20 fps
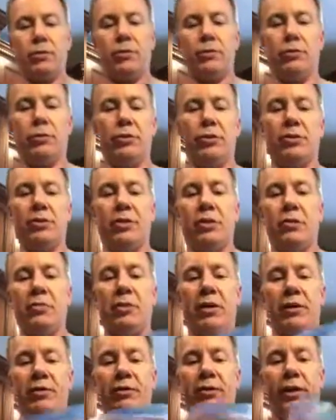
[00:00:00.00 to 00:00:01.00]
So we're just going to
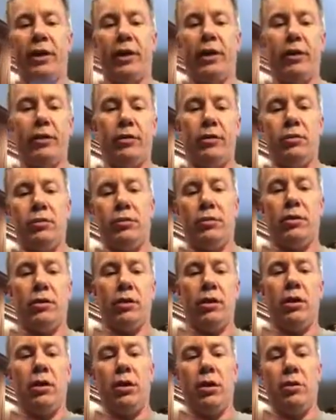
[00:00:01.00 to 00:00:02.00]
mix that
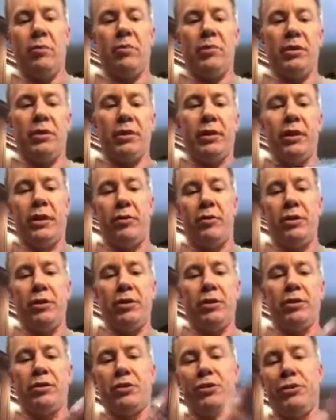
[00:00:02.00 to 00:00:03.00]
all up in there. And what
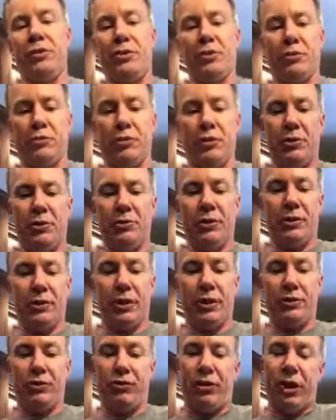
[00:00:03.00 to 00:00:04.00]
you can do, since we're using
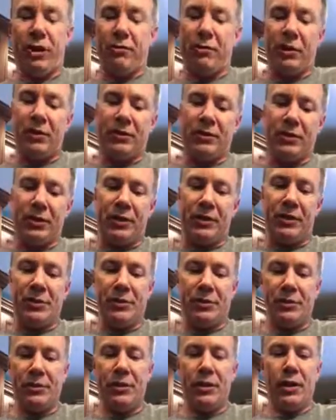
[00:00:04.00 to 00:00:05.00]
like dried minced
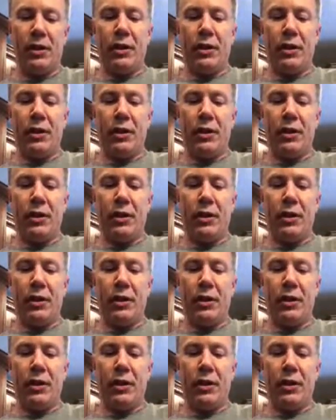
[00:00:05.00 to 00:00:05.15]
onions,